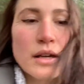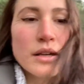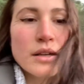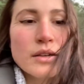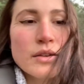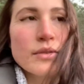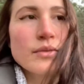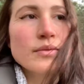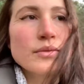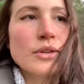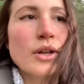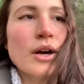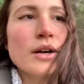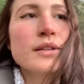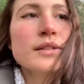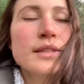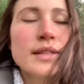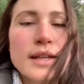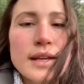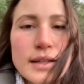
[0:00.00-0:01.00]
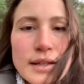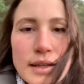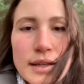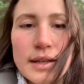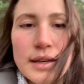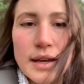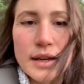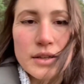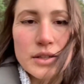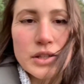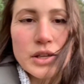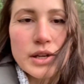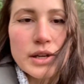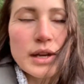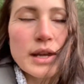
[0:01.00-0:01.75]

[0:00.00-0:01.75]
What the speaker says: you've lost that connection